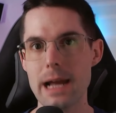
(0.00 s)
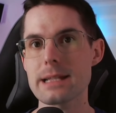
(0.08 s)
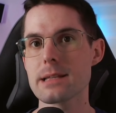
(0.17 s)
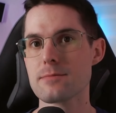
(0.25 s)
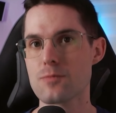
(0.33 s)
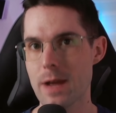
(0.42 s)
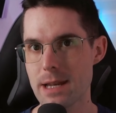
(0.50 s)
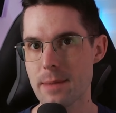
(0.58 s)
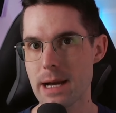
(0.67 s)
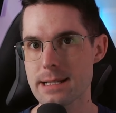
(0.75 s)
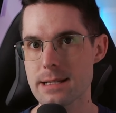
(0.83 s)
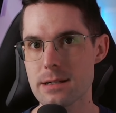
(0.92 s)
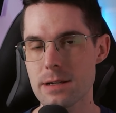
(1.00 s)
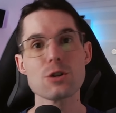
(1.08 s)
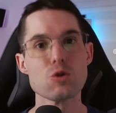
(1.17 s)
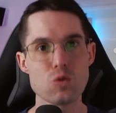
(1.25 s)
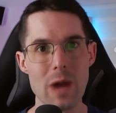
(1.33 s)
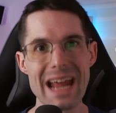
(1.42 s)
Item randomizer. It
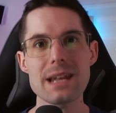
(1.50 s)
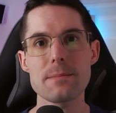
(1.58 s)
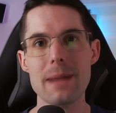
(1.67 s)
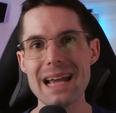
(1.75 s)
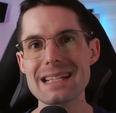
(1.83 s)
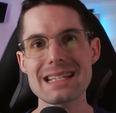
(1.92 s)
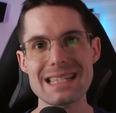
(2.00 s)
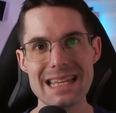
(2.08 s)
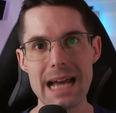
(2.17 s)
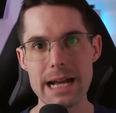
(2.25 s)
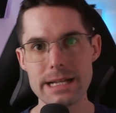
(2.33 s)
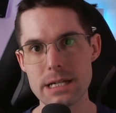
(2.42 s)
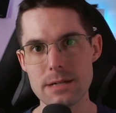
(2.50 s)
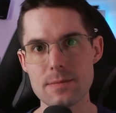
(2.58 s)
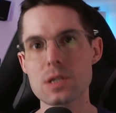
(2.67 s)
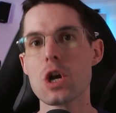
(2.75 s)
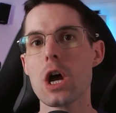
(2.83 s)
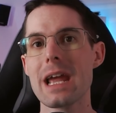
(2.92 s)
randomizes the
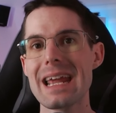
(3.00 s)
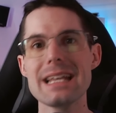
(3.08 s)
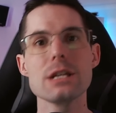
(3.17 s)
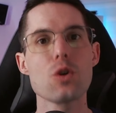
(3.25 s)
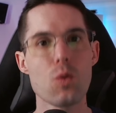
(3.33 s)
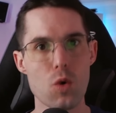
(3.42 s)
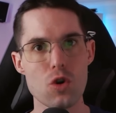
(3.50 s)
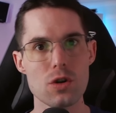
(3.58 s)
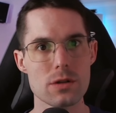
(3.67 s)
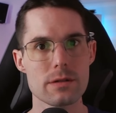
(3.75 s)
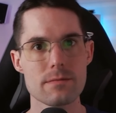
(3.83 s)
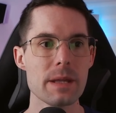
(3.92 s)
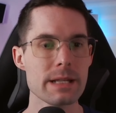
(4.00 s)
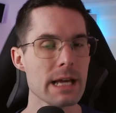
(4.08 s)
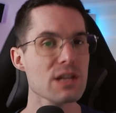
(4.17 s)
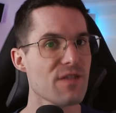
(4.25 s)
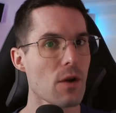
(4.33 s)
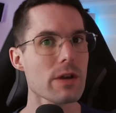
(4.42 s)
items in the world. It
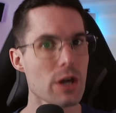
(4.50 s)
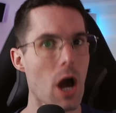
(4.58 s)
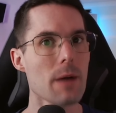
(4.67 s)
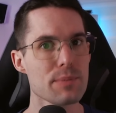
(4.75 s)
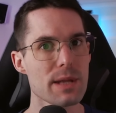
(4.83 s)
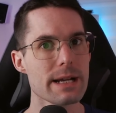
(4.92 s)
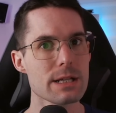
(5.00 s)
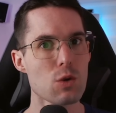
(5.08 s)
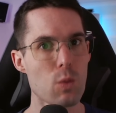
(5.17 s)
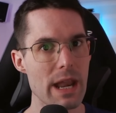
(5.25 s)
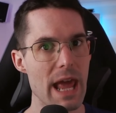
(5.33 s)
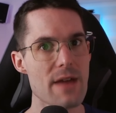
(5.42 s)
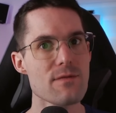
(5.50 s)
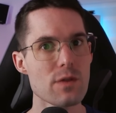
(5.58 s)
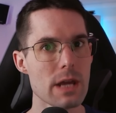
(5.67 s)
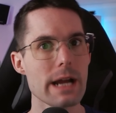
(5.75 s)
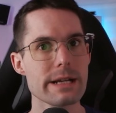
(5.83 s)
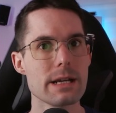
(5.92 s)
gets very complex when
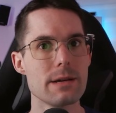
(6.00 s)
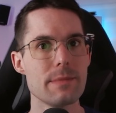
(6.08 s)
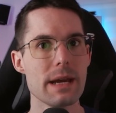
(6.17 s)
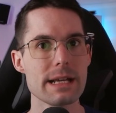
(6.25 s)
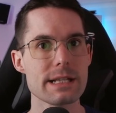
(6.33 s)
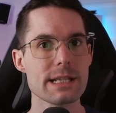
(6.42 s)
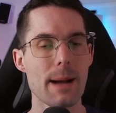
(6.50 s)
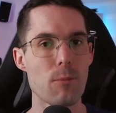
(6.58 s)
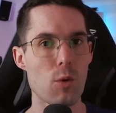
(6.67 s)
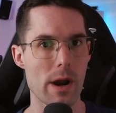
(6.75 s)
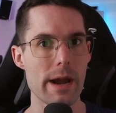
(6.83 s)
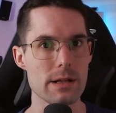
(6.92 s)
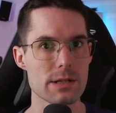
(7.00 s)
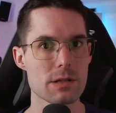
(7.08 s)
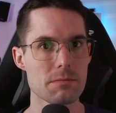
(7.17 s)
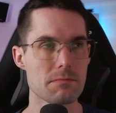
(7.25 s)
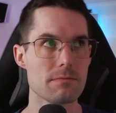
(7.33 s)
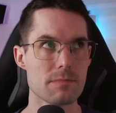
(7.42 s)
every item is somewhere
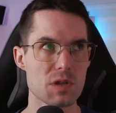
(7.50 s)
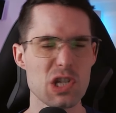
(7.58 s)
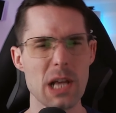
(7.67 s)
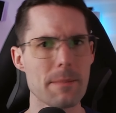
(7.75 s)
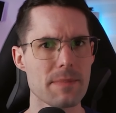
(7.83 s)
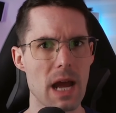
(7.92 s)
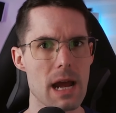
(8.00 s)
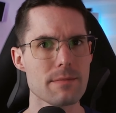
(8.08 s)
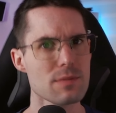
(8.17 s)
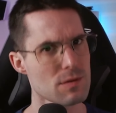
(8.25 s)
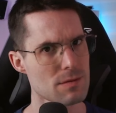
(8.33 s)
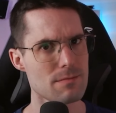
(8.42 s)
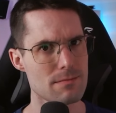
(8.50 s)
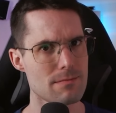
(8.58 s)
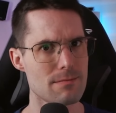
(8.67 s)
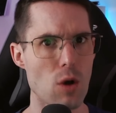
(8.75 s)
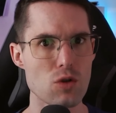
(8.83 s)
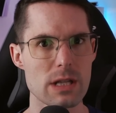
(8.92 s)
else. Sometimes.
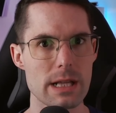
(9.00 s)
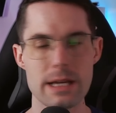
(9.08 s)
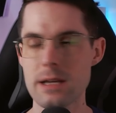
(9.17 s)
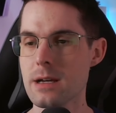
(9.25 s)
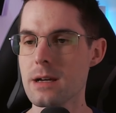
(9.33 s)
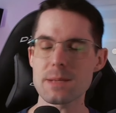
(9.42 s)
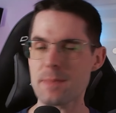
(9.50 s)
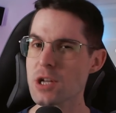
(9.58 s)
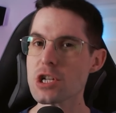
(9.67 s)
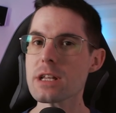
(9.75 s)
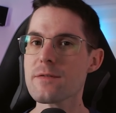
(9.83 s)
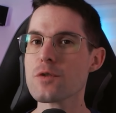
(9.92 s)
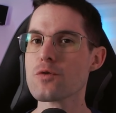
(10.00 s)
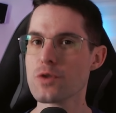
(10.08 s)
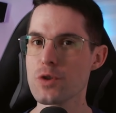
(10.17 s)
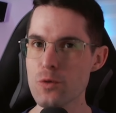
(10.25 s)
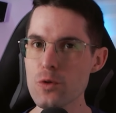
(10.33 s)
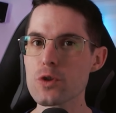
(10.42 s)
Mostly. Especially if you're
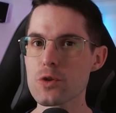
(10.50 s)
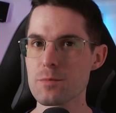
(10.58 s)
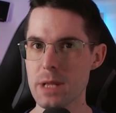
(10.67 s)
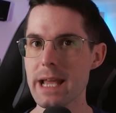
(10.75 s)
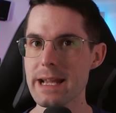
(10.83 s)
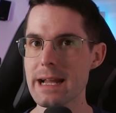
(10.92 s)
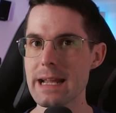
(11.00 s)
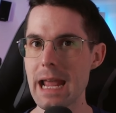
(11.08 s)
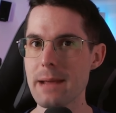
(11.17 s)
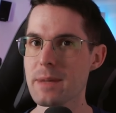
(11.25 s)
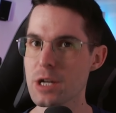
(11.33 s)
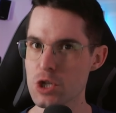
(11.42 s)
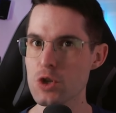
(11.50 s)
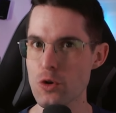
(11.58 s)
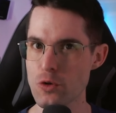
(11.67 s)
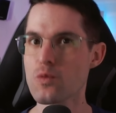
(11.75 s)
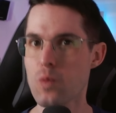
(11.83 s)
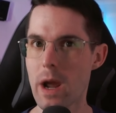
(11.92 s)
used to playing a game in a
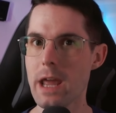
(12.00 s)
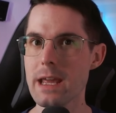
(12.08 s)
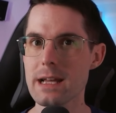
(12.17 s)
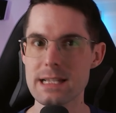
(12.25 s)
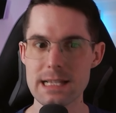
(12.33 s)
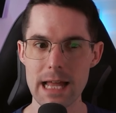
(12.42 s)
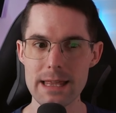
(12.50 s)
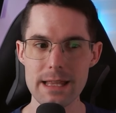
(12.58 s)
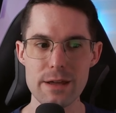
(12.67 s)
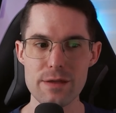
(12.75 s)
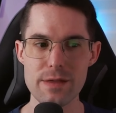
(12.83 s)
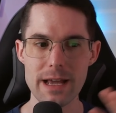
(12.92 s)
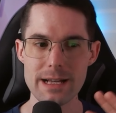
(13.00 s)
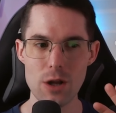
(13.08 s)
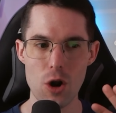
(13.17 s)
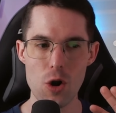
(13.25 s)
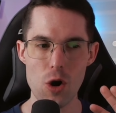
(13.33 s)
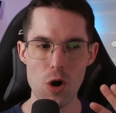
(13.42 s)
certain way and suddenly things
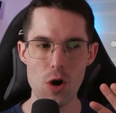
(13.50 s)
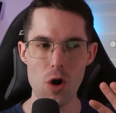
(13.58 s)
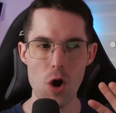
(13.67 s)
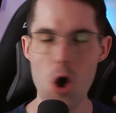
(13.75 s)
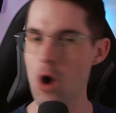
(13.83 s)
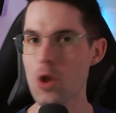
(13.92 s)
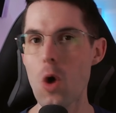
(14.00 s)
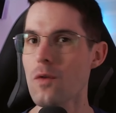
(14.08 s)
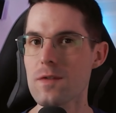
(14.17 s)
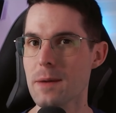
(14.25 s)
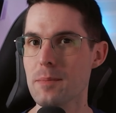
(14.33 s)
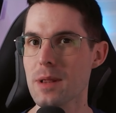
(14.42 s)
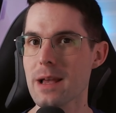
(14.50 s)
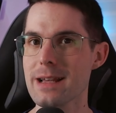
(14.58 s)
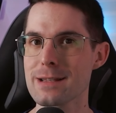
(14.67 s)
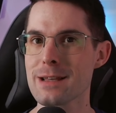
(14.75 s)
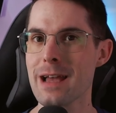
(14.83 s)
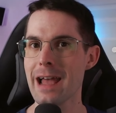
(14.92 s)
are all over the
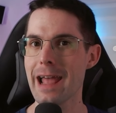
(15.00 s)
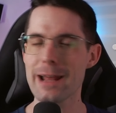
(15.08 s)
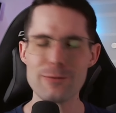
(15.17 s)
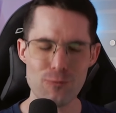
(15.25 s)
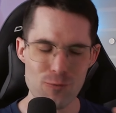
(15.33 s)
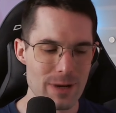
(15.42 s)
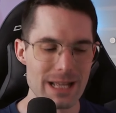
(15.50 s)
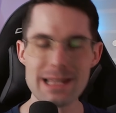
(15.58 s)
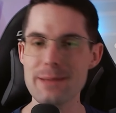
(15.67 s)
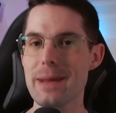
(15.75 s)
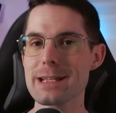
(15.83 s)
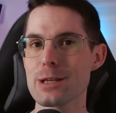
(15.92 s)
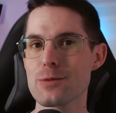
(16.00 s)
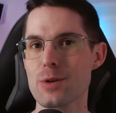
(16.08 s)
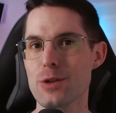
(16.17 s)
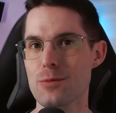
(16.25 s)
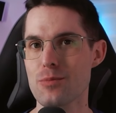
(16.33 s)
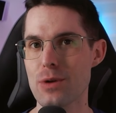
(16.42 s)
place. It really messes
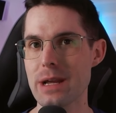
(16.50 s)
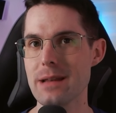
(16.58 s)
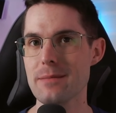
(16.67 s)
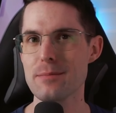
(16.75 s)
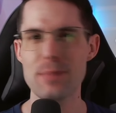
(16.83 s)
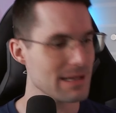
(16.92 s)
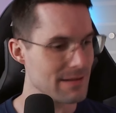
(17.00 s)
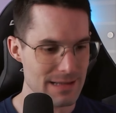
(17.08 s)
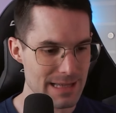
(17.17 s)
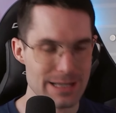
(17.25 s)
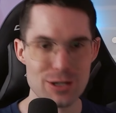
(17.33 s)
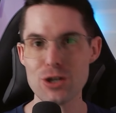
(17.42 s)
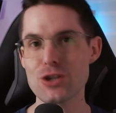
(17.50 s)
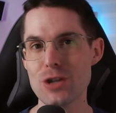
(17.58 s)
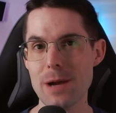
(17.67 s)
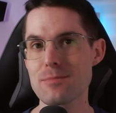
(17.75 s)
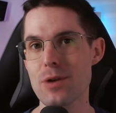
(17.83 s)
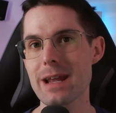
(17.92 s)
with your brain. But let's just
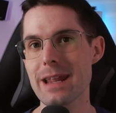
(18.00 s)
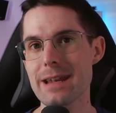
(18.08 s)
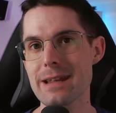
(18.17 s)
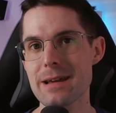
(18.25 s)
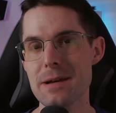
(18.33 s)
jump right in.